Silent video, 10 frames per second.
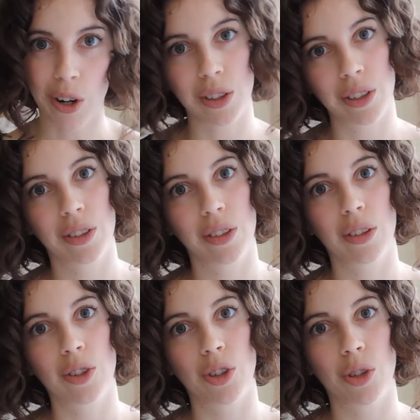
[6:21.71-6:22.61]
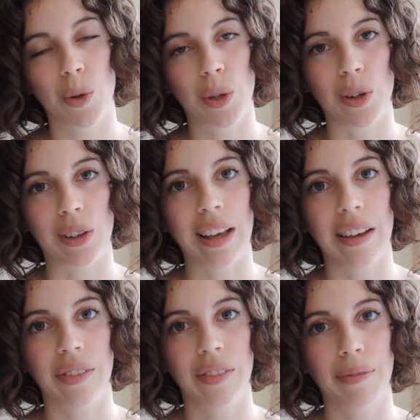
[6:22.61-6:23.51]
heard you should do in your
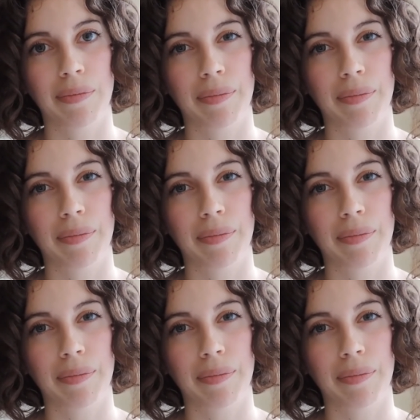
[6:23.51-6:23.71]
life.